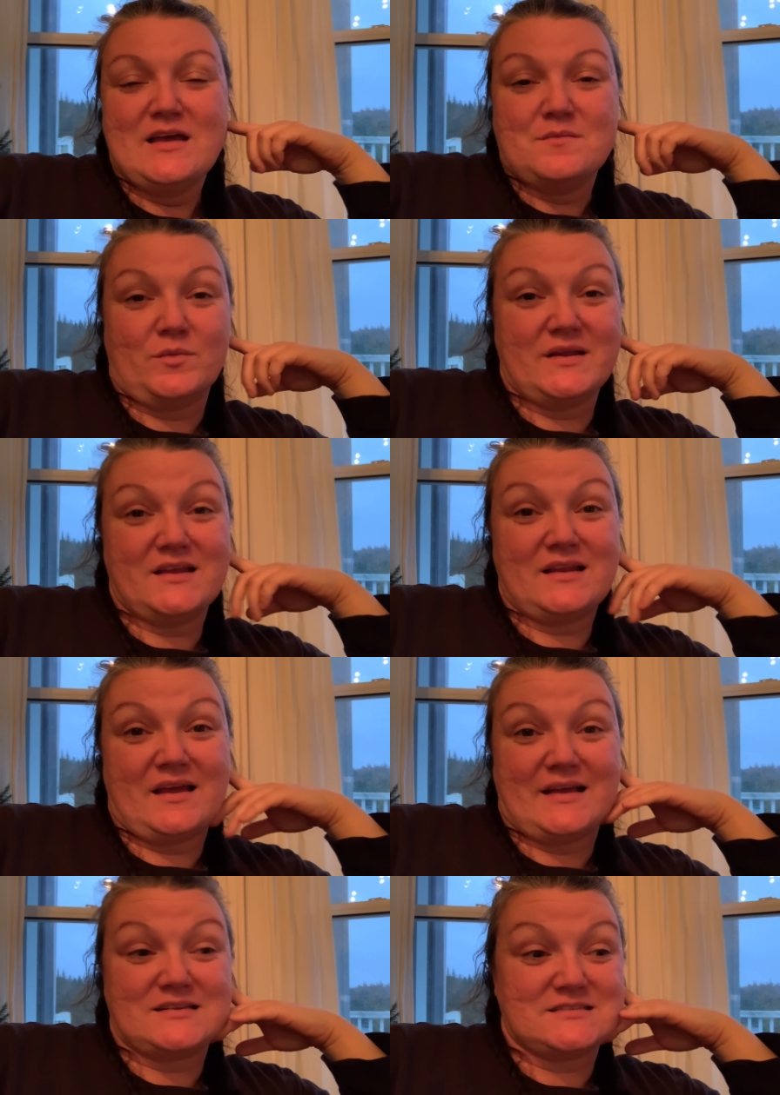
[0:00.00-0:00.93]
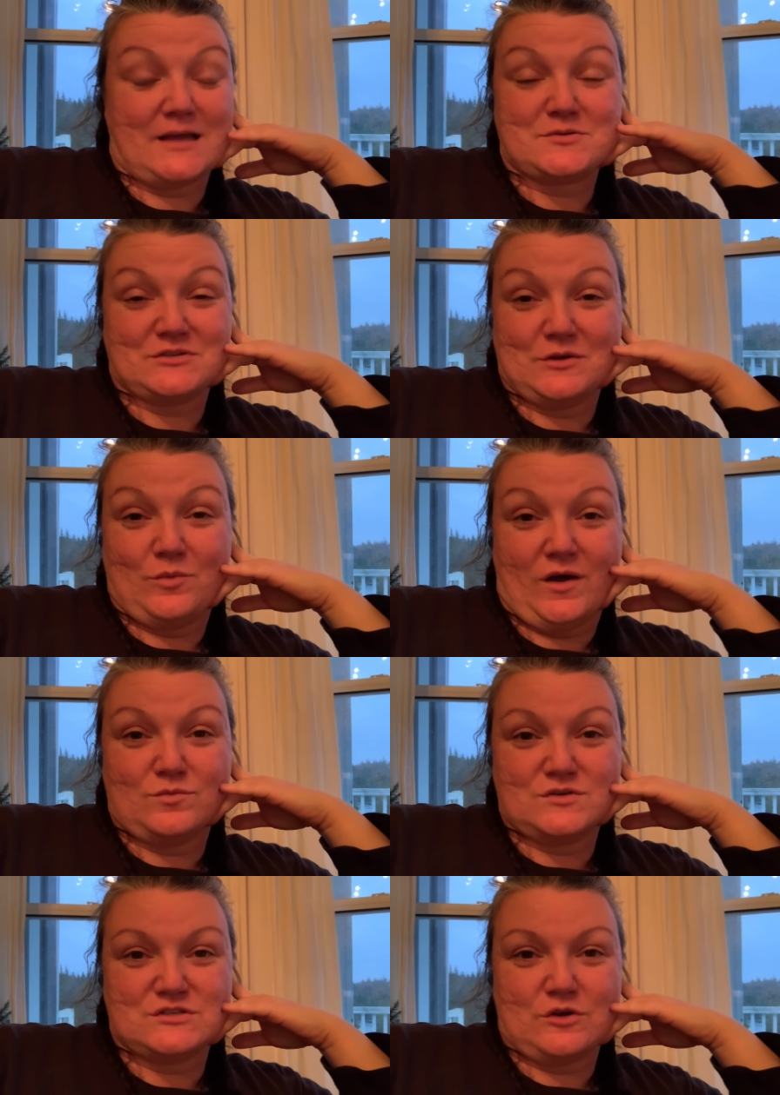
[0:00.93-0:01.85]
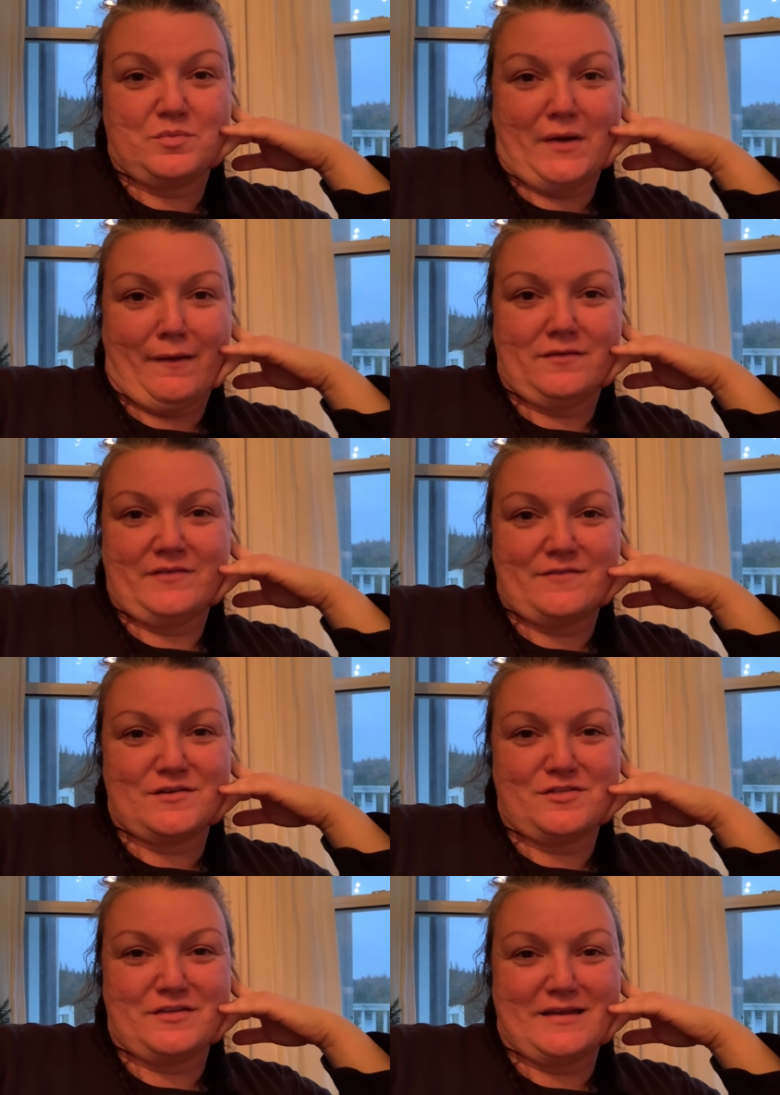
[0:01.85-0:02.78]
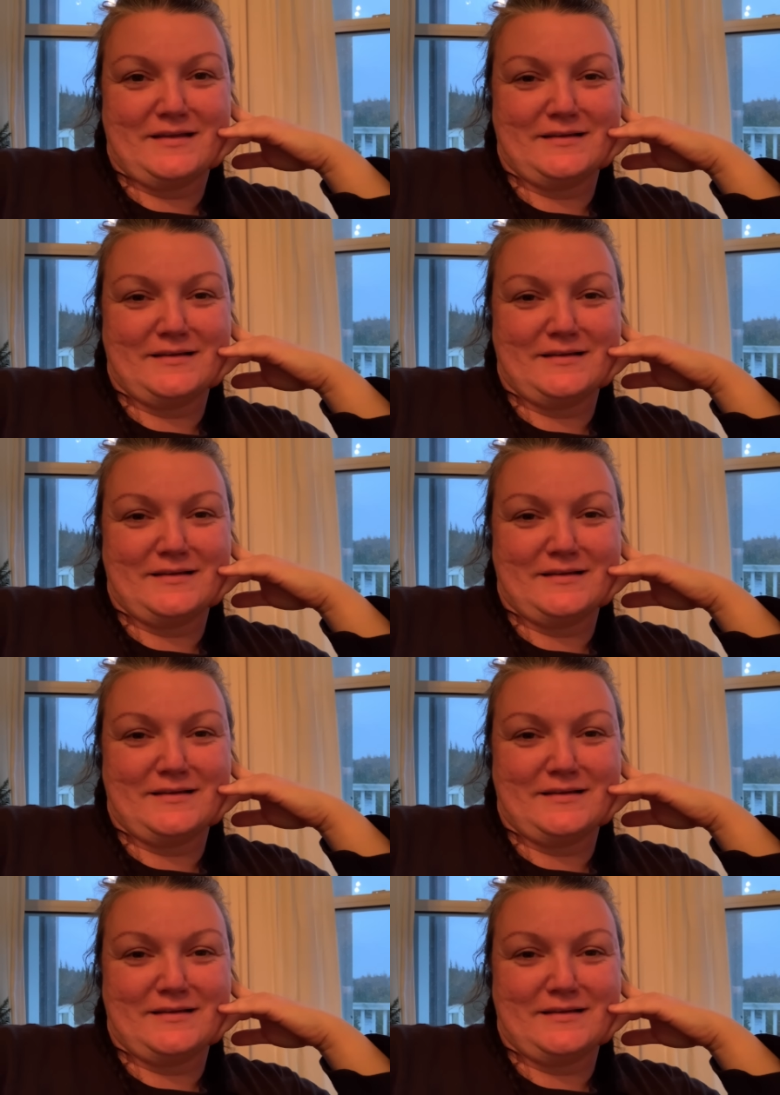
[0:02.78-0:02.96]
But we did exceptionally well and we're so proud of everything.